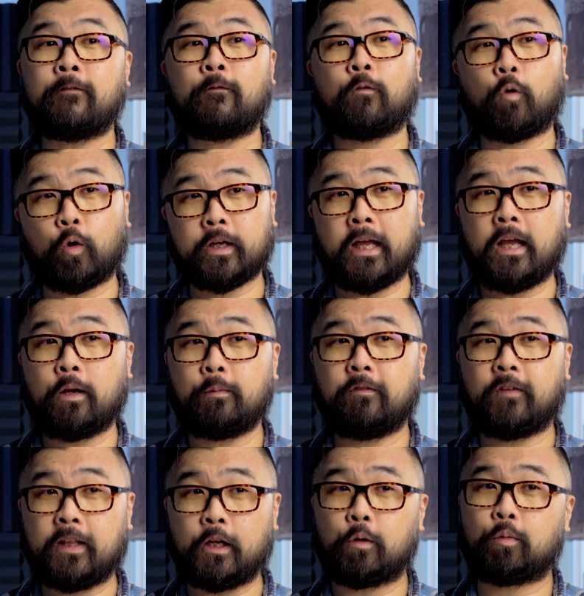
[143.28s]
in 4K
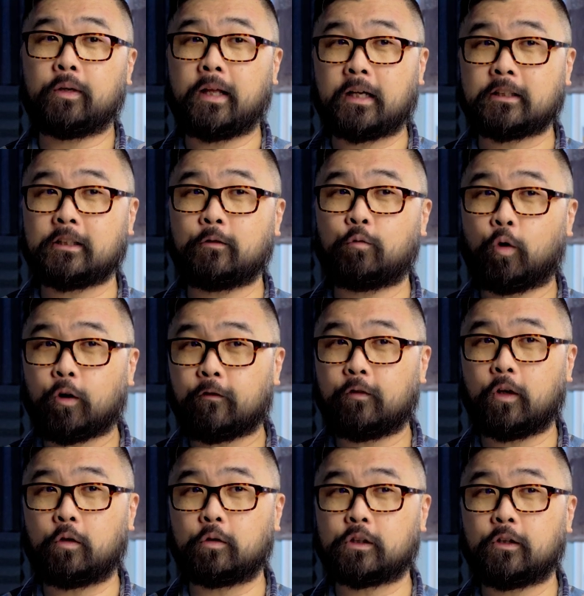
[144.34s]
video production
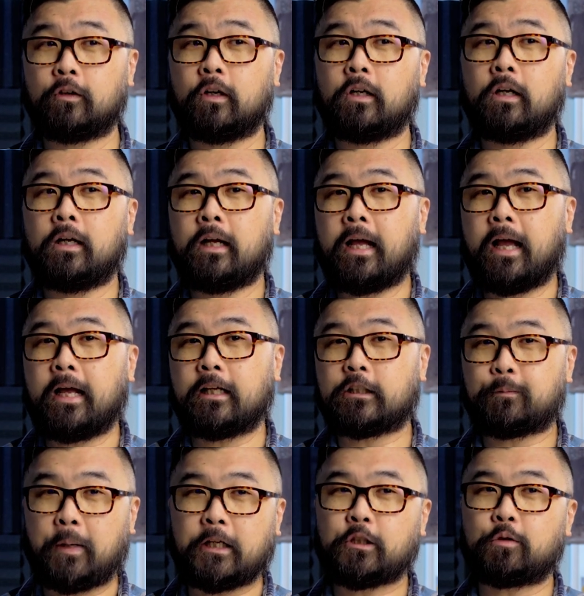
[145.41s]
workflows,
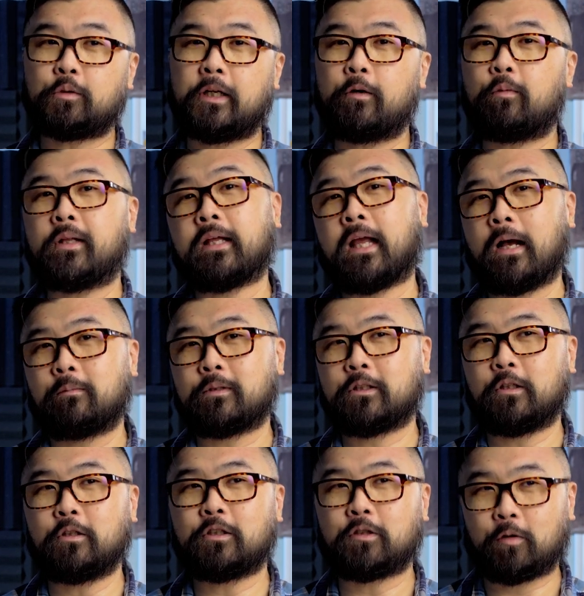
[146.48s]
especially when it comes
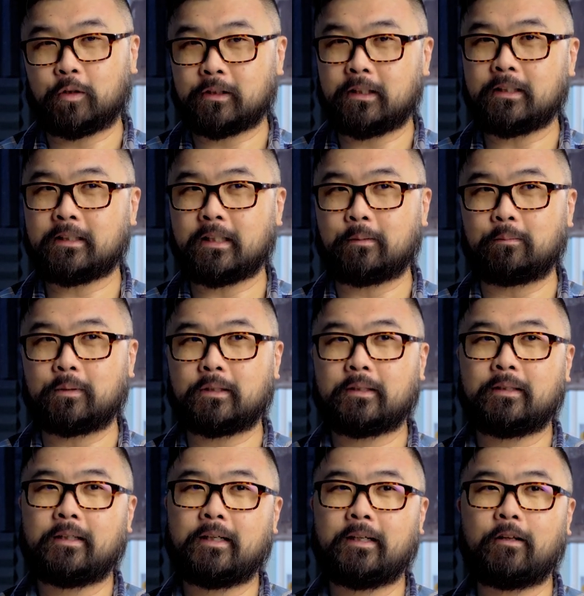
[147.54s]
to storage
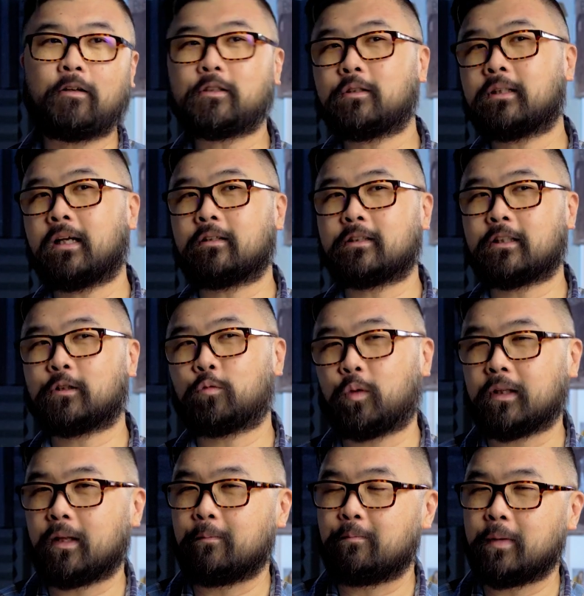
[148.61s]
systems. It also tells us
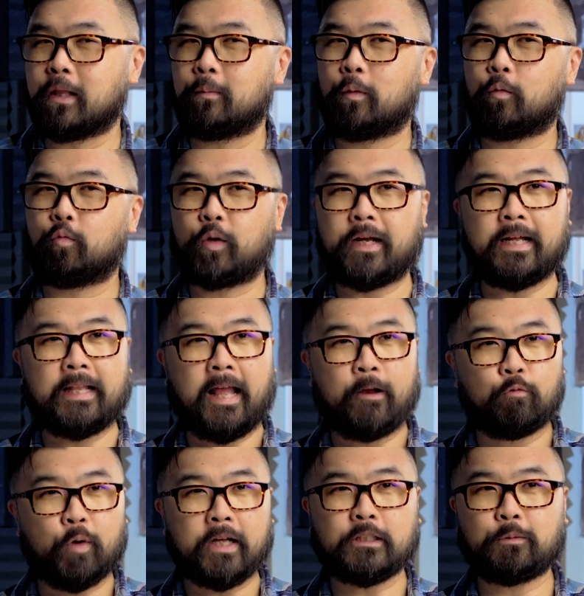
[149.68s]
what the minimum read
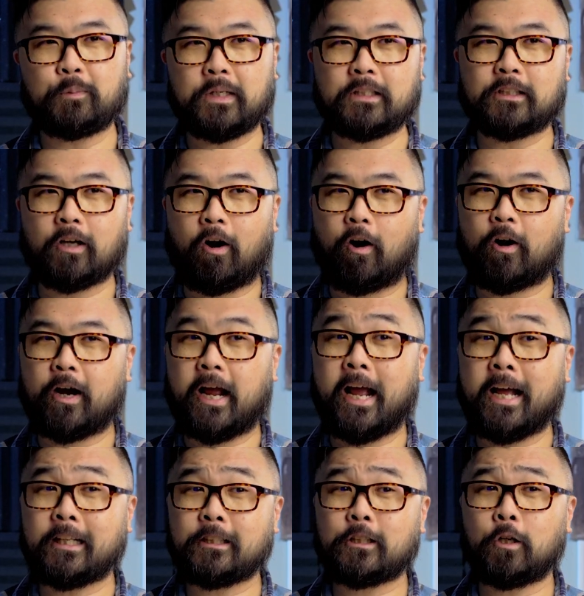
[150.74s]
and write speeds are
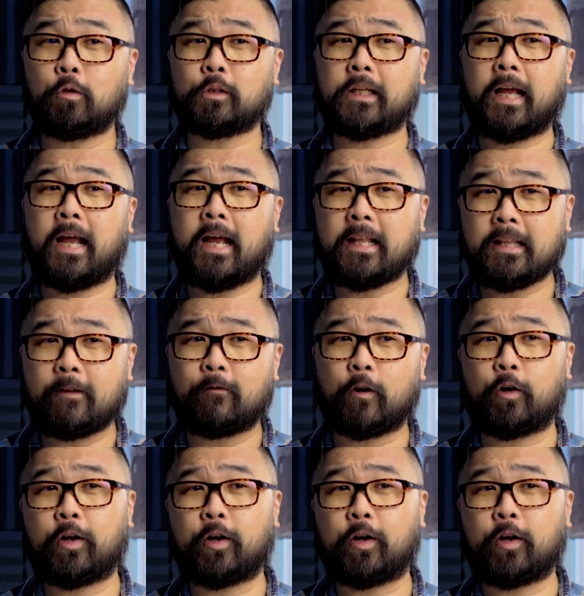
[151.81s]
and shows any